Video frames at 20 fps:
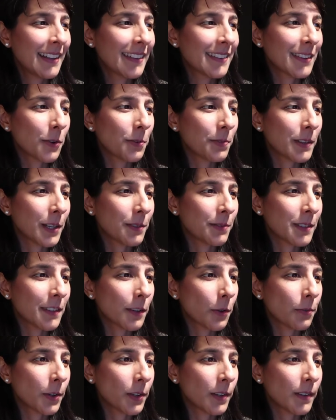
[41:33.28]
self-love and
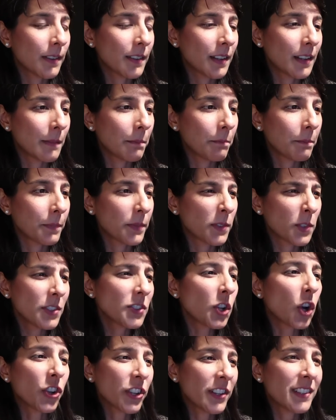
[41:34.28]
self-honesty.
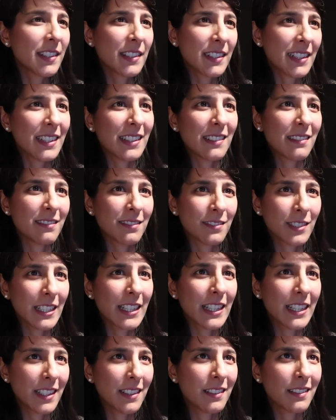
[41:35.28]
Just honesty,
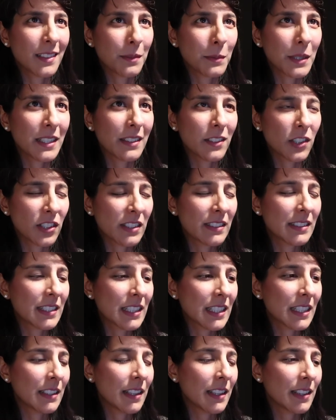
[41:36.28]
really. I mean,
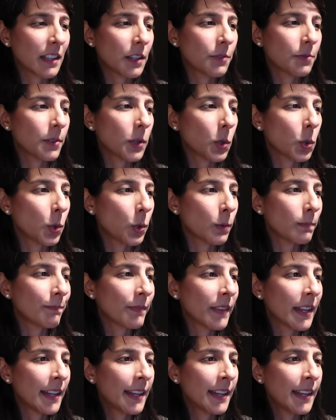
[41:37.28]
honesty and, and love for all.
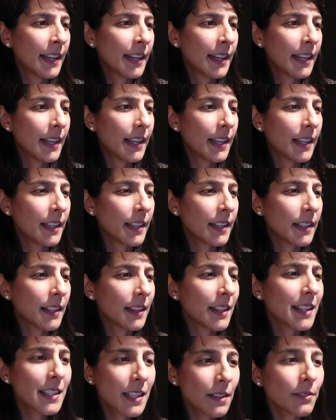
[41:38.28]
Uh,
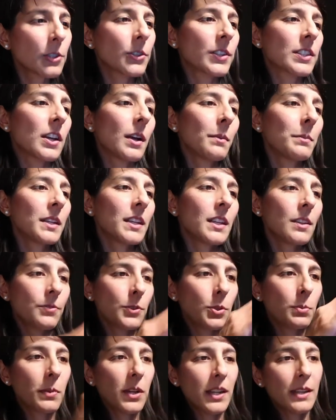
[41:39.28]
let's have a look. So I'm going to give
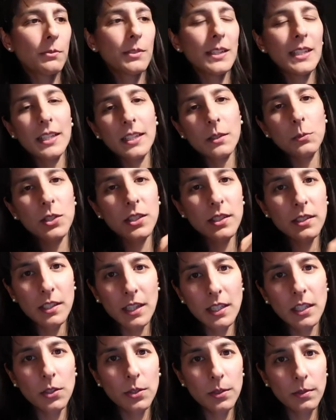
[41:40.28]
you my reading, which is
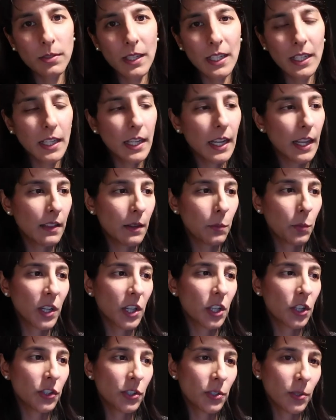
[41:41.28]
Sidereal Vedic, and then we're
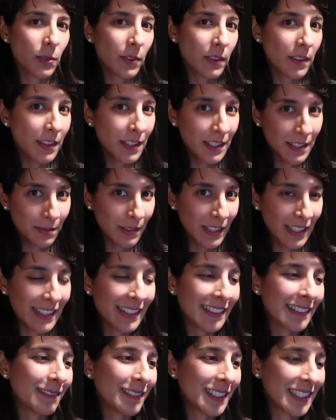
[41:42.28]
going to do this
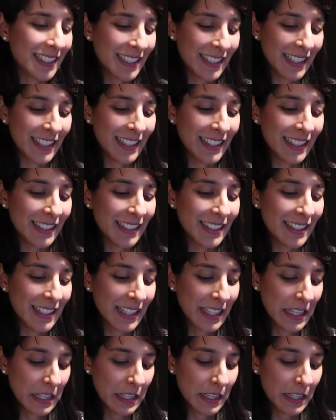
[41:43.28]
reading, which is